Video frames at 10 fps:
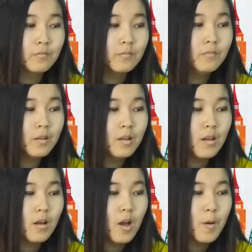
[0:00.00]
Hmm?
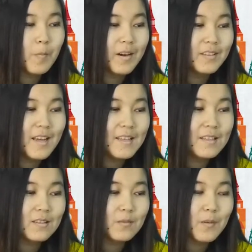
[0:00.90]
My
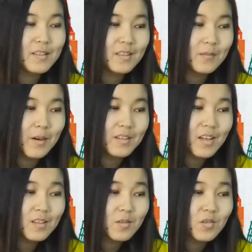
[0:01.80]

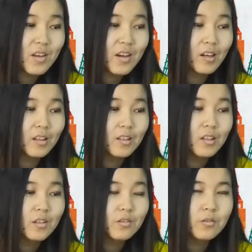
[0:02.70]
tasks today are
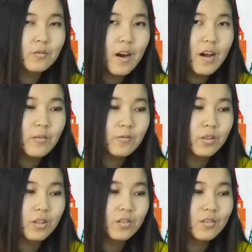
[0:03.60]
to file
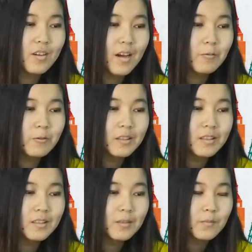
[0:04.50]
for
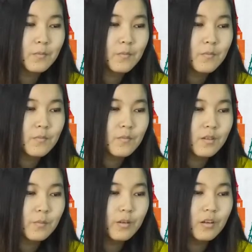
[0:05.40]
divorce,
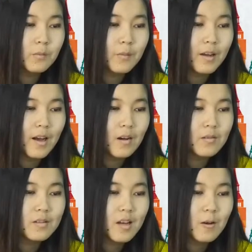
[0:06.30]
to burn my
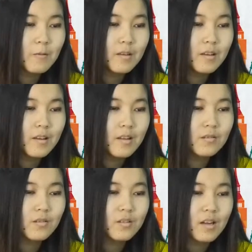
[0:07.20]
house down,
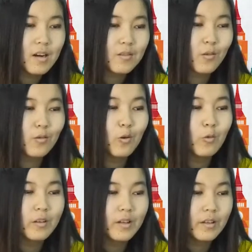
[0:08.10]
and to start all
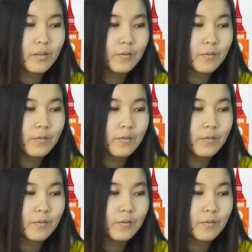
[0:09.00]
over.